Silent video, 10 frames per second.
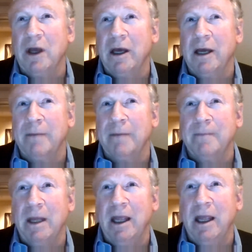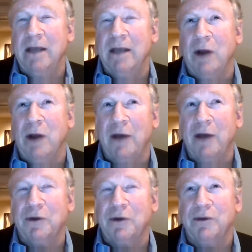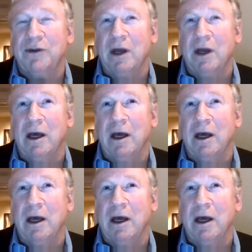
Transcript: households